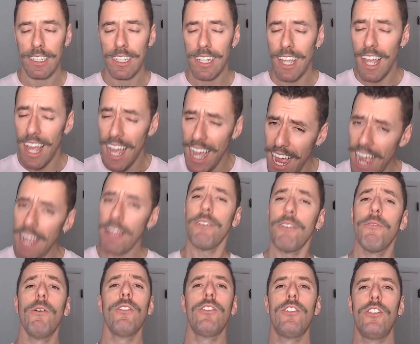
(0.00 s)
I
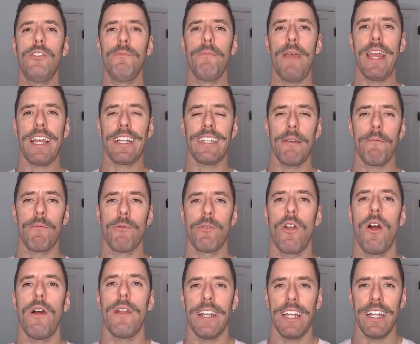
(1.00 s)
will make them
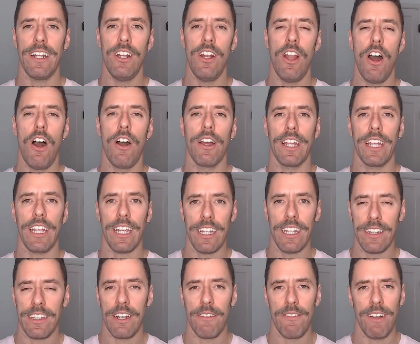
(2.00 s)
run long
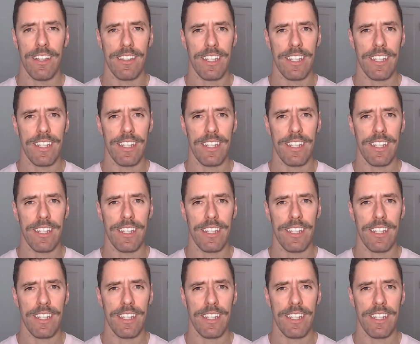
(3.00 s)
intervals,